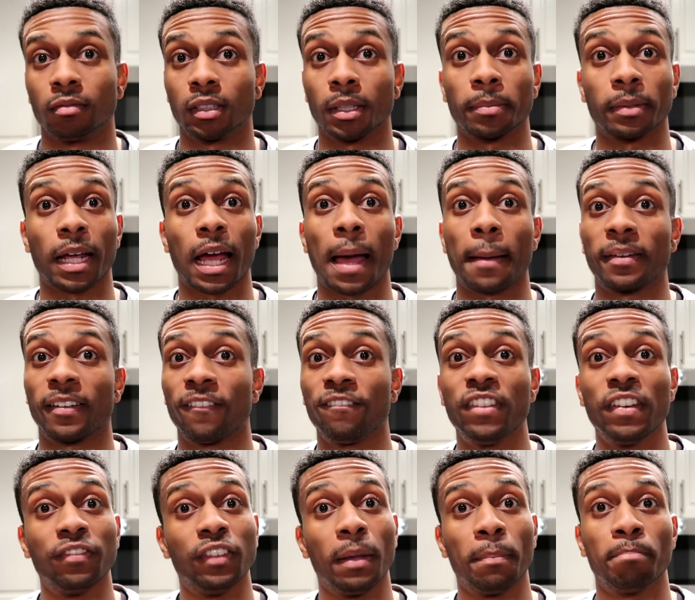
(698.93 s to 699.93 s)
sometimes
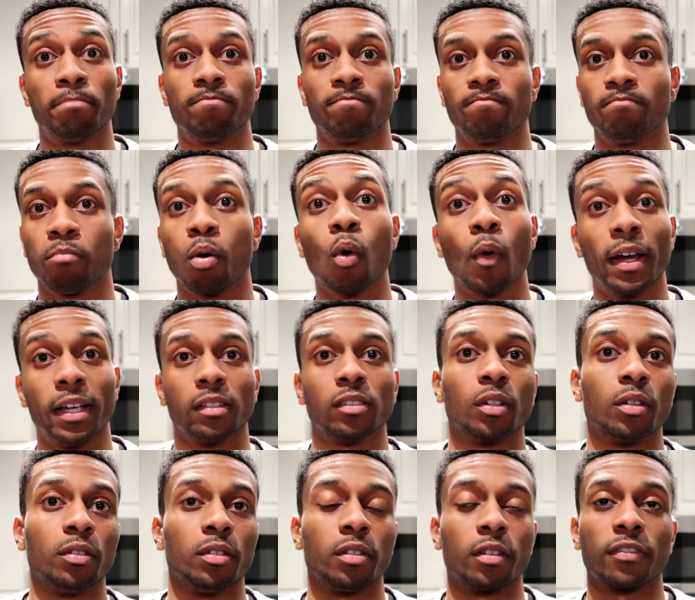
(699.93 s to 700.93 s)
50 points
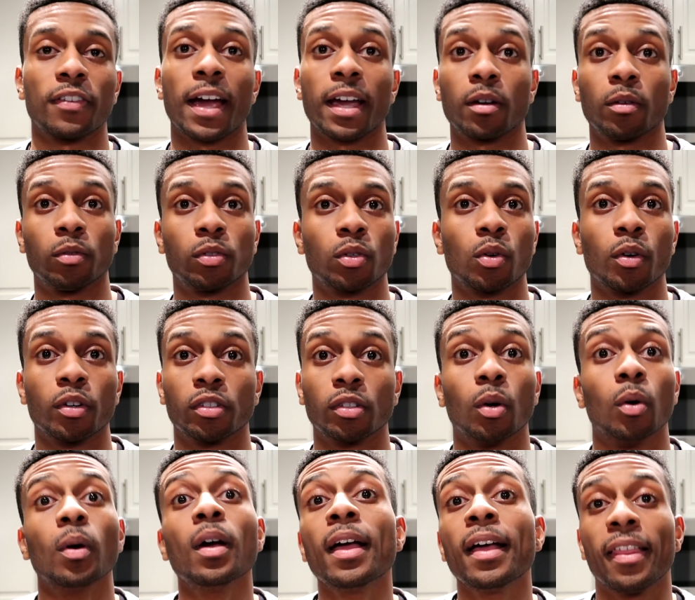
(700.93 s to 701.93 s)
on your FICO score.
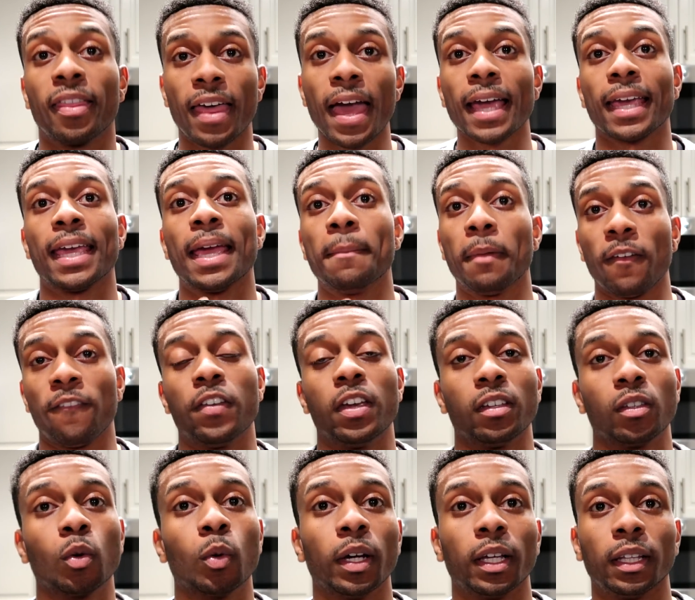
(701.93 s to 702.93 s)
So that can be
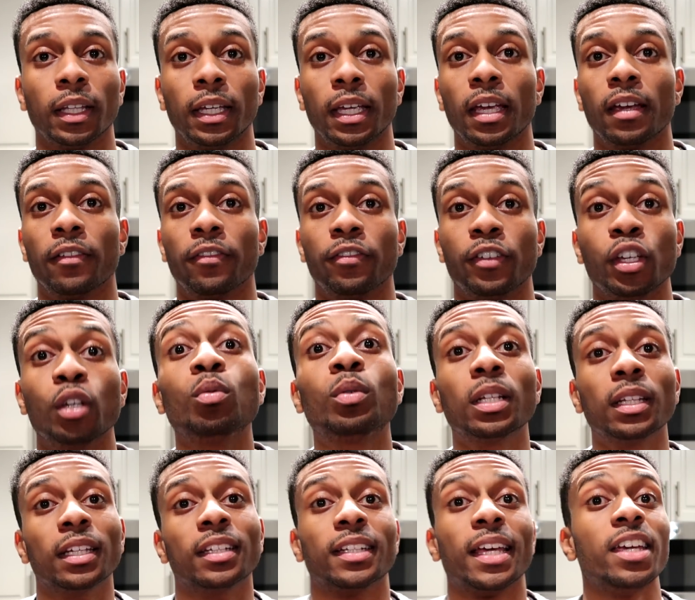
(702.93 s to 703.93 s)
fixed quickly if
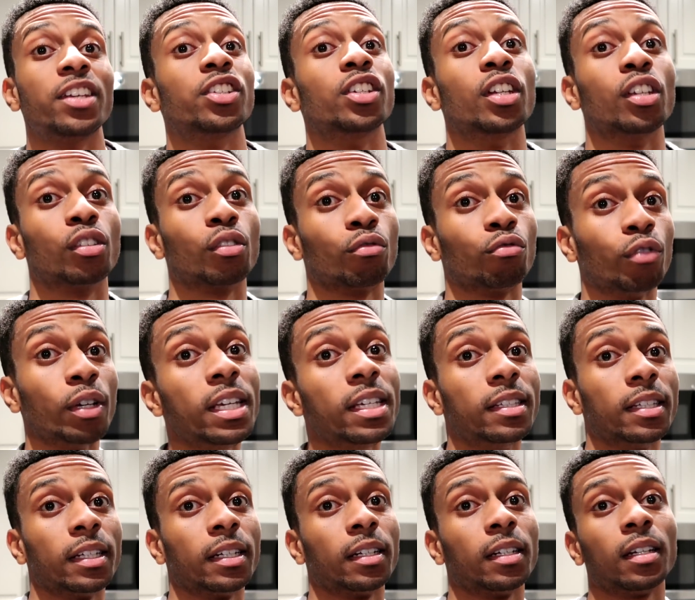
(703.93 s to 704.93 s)
utilization is the
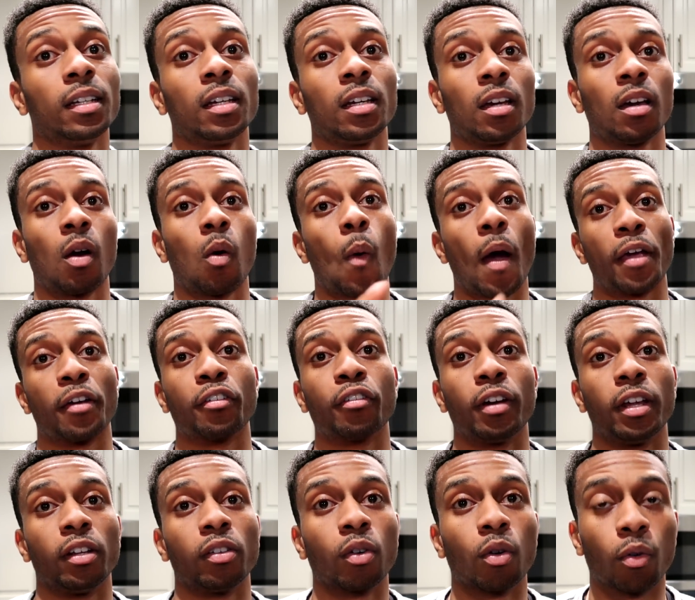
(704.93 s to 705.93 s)
reason why your
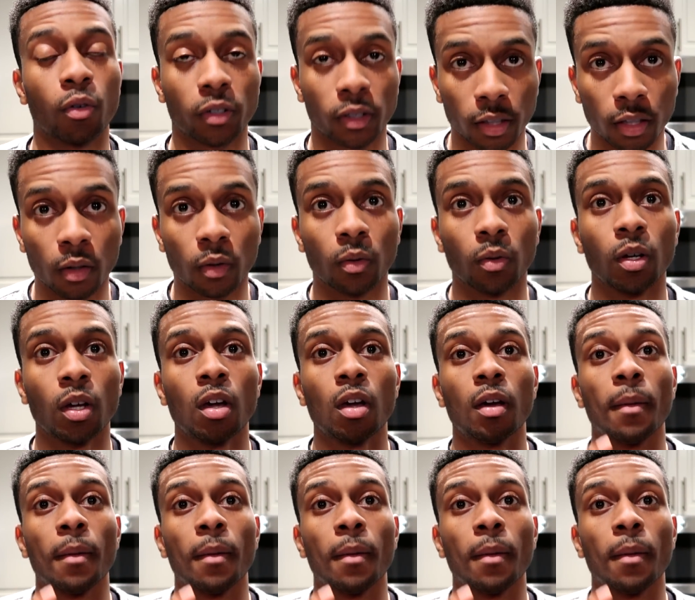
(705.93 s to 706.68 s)
credit score is low.